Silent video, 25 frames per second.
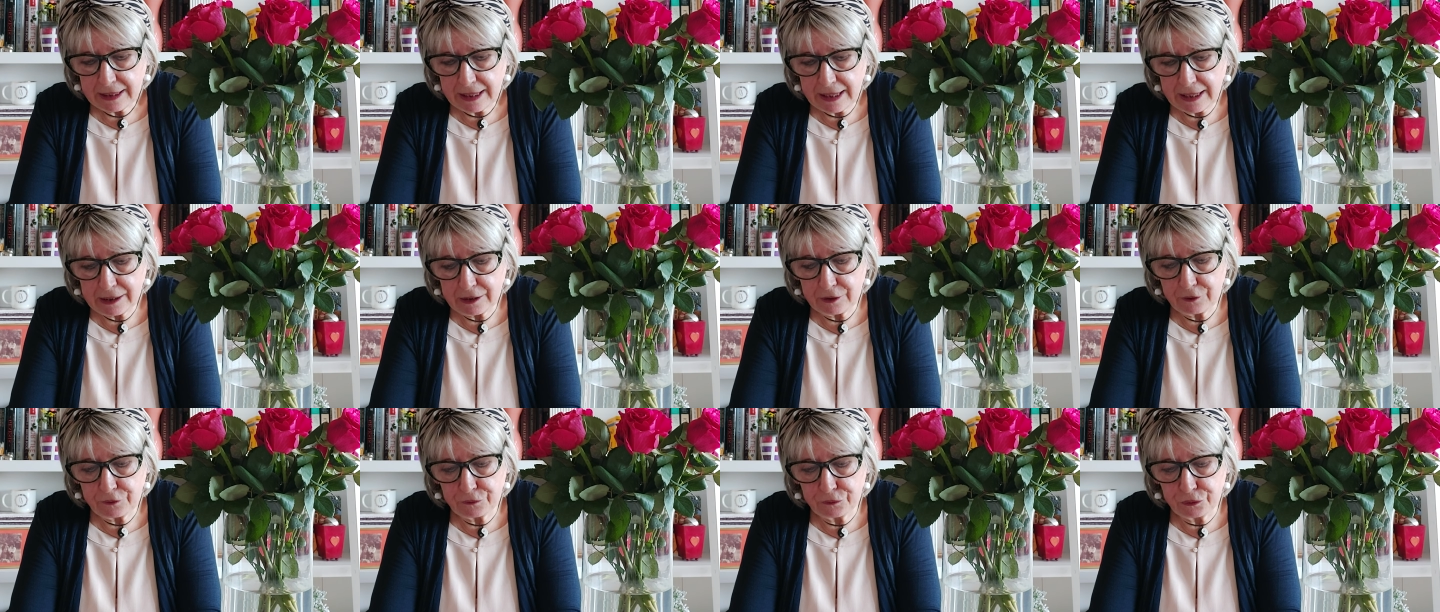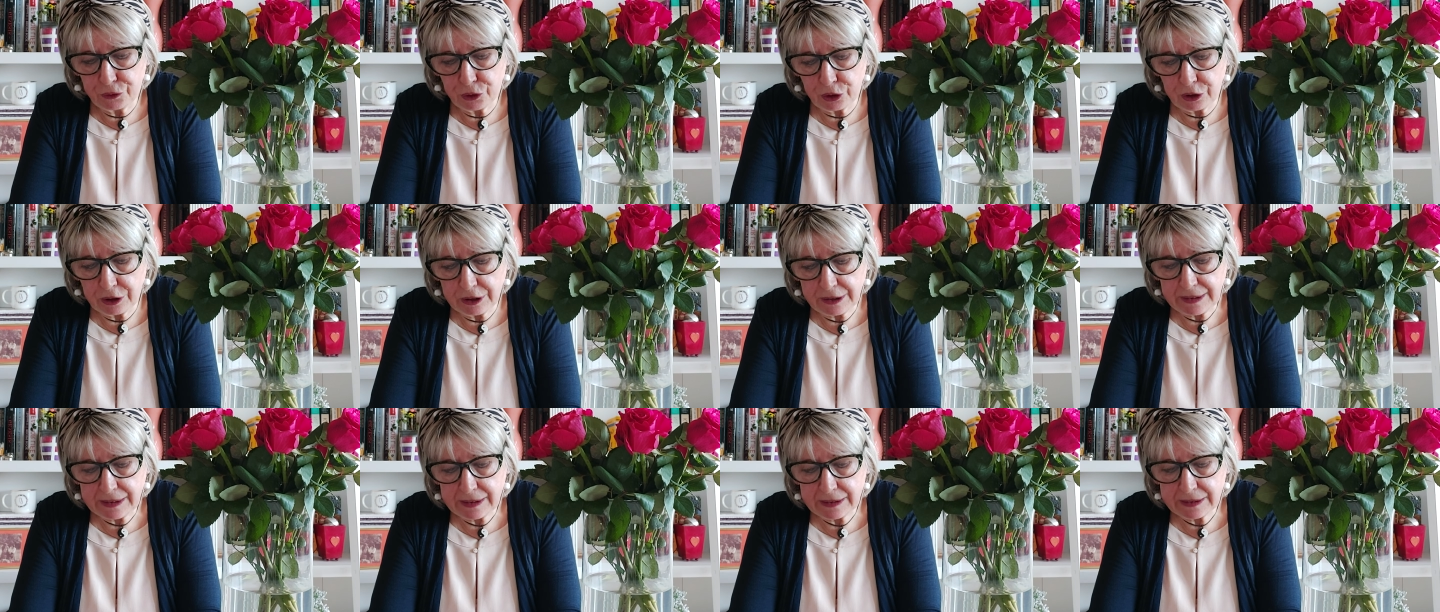and
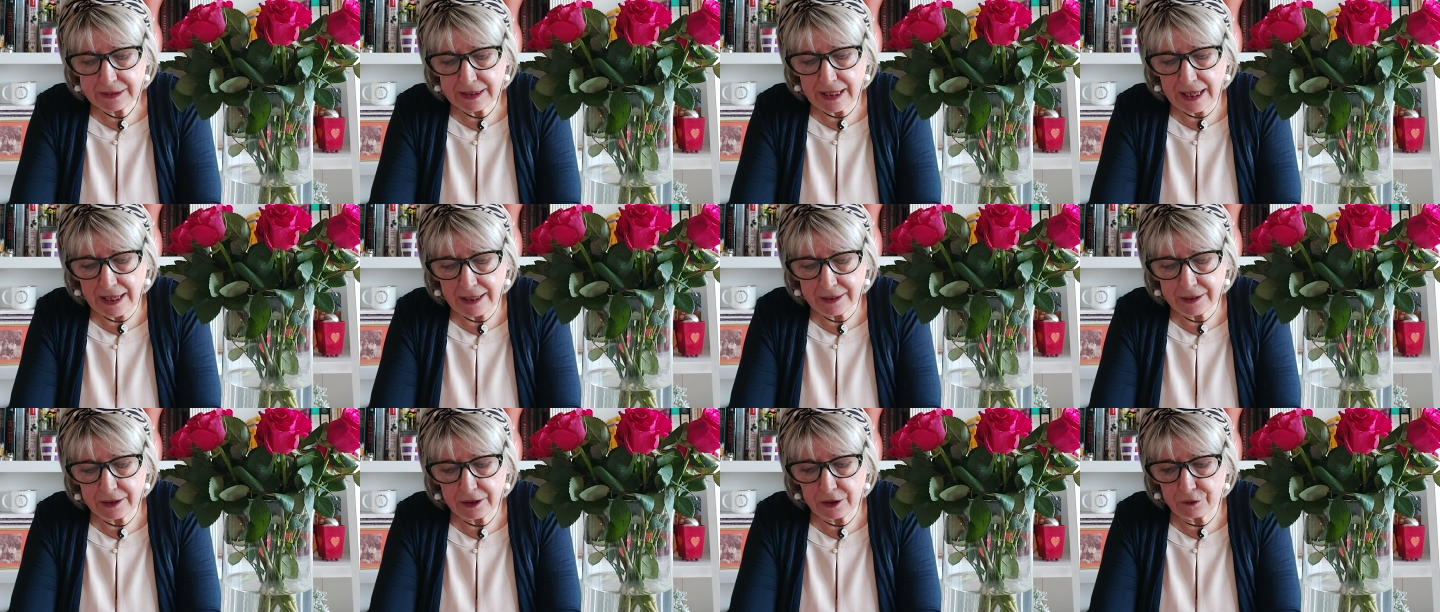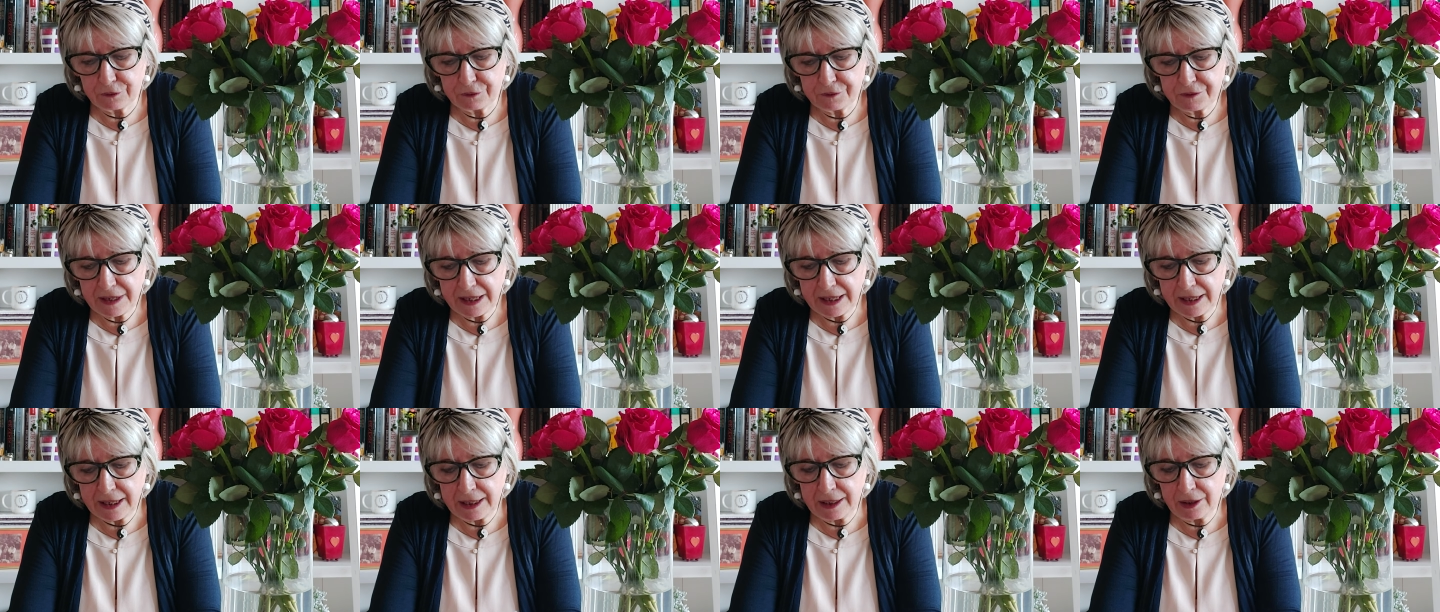work is
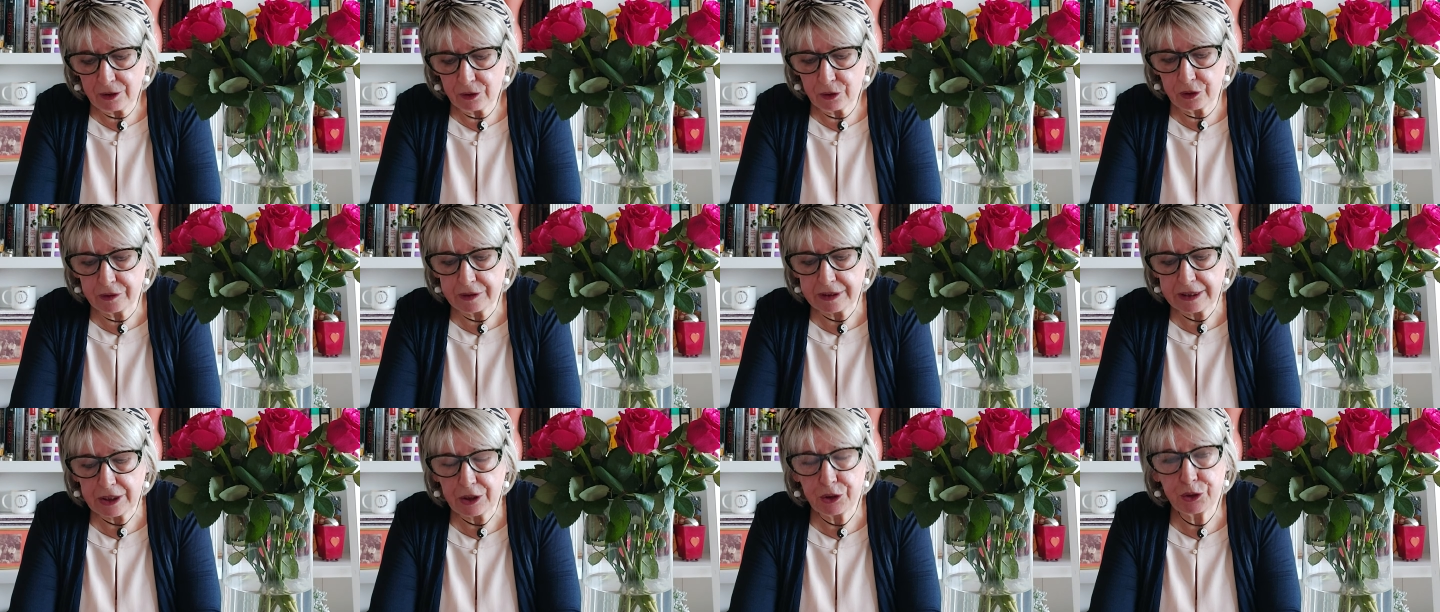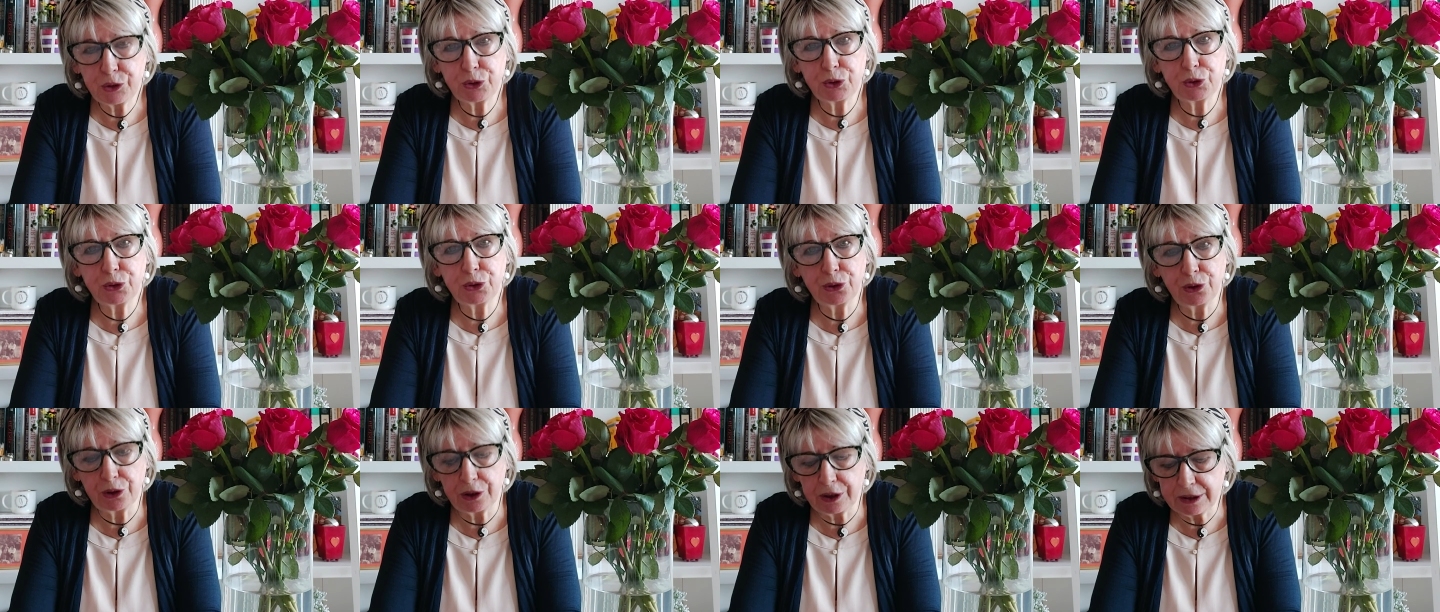underway on a
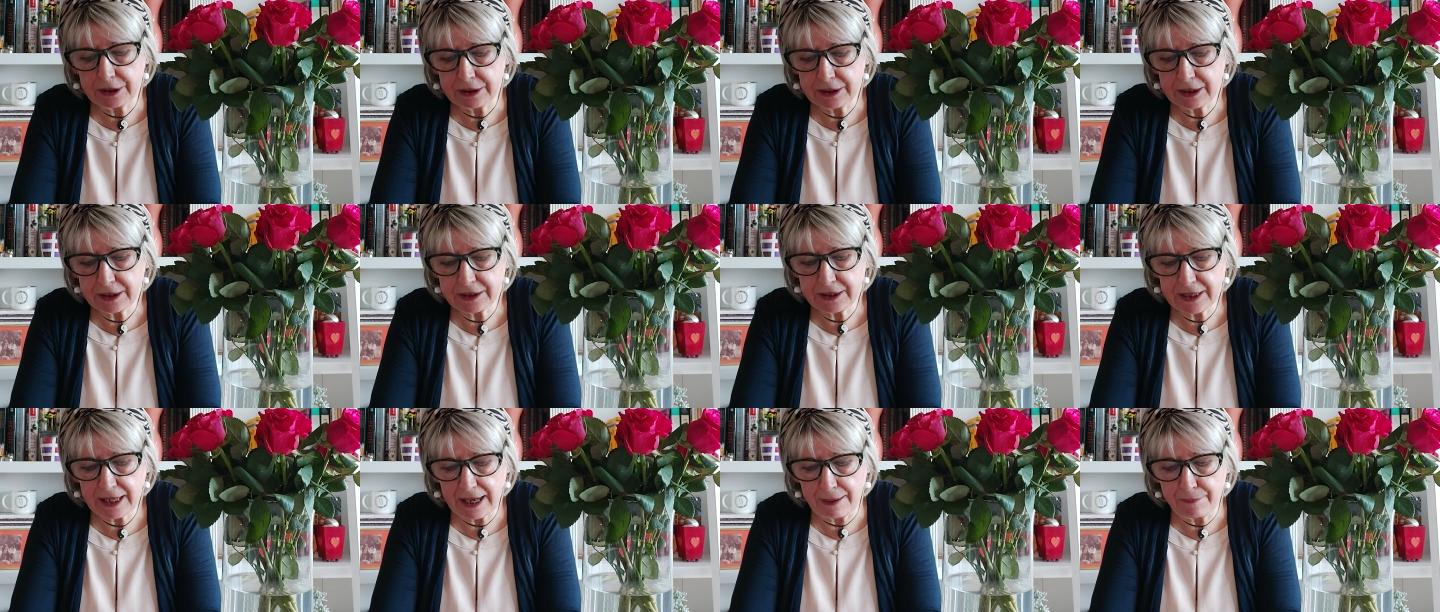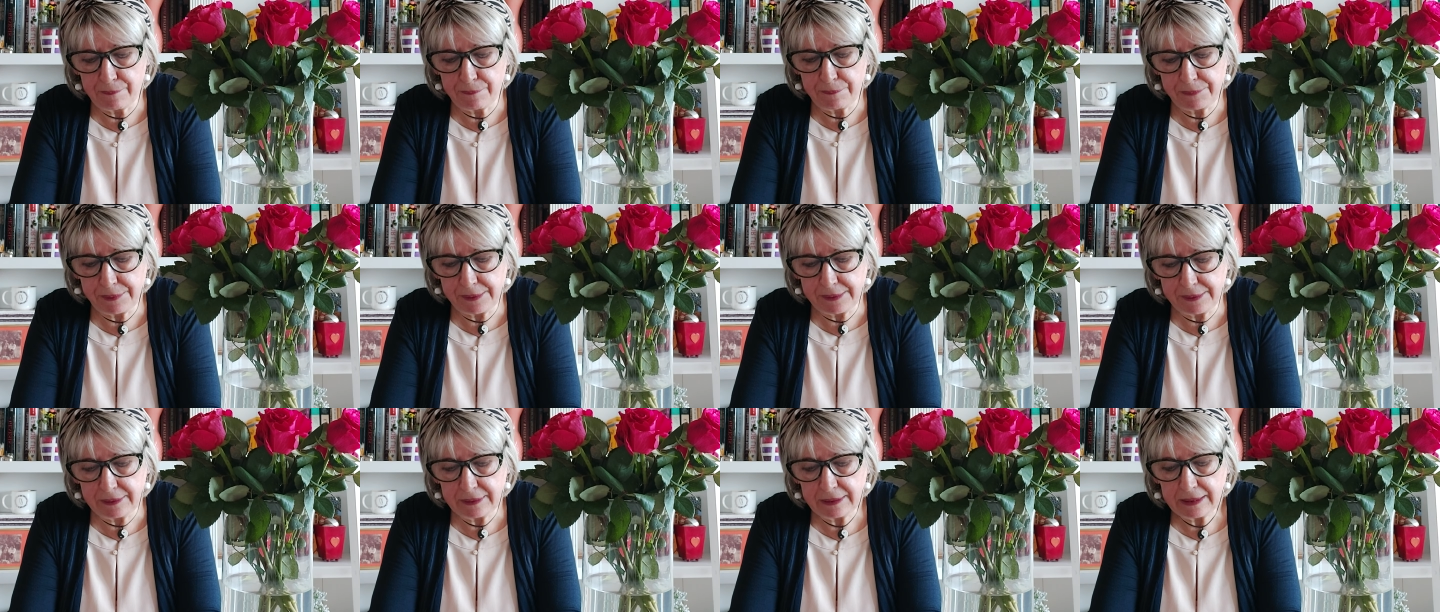third
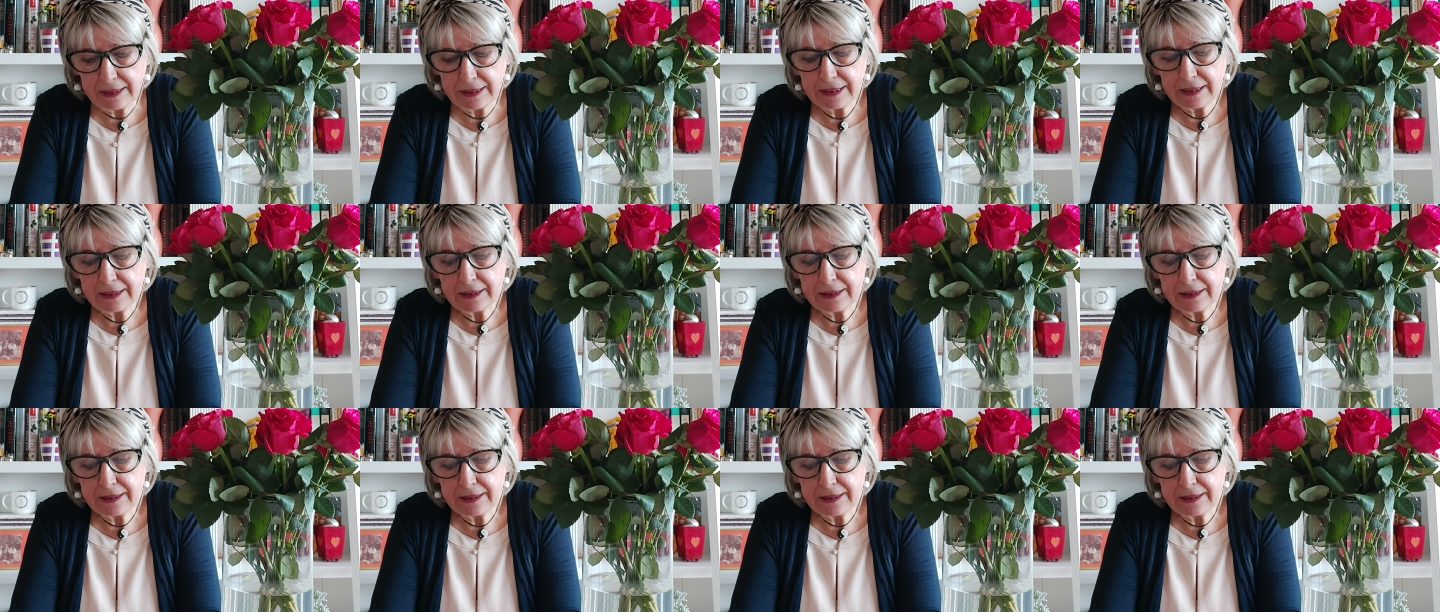temple